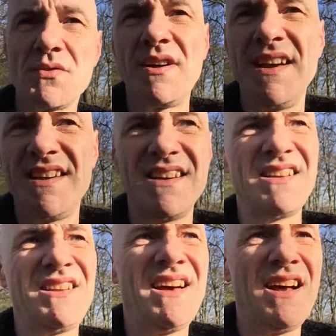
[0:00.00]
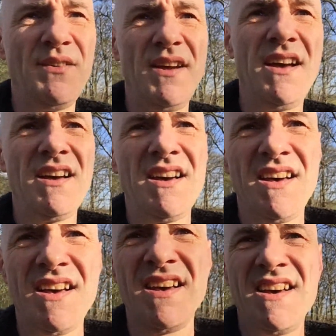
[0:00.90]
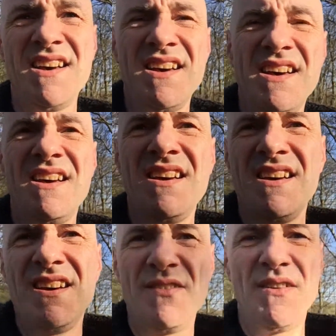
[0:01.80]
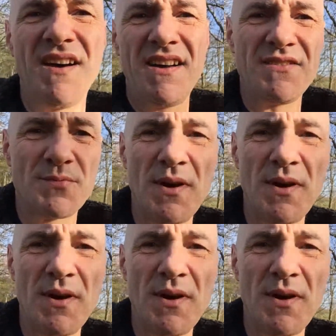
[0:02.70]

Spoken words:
so I need a little area for that as